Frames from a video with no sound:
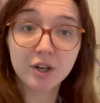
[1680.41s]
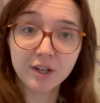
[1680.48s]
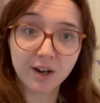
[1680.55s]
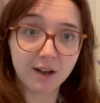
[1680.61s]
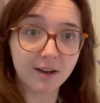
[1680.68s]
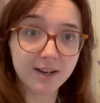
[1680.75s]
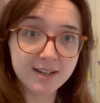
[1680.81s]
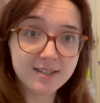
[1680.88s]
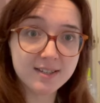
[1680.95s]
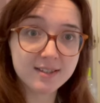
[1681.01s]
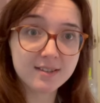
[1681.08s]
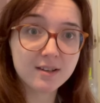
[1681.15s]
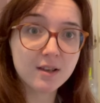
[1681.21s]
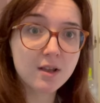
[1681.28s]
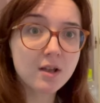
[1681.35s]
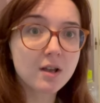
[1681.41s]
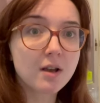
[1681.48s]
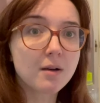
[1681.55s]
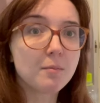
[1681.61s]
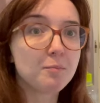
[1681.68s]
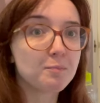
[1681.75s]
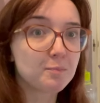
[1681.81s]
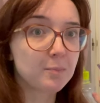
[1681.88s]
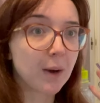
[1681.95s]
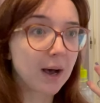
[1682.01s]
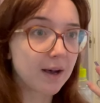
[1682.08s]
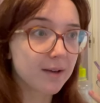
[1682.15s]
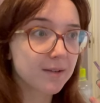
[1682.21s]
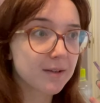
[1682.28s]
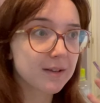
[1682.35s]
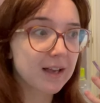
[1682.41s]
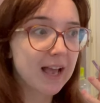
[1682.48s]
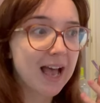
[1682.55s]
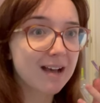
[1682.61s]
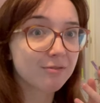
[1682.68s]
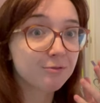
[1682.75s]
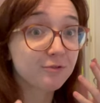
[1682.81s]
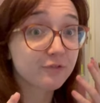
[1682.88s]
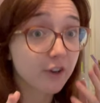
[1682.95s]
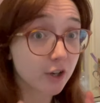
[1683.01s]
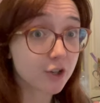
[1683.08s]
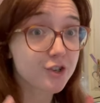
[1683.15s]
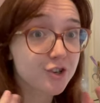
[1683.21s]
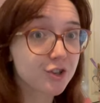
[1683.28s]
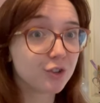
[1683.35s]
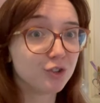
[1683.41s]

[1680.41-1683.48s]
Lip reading: nice, but have functional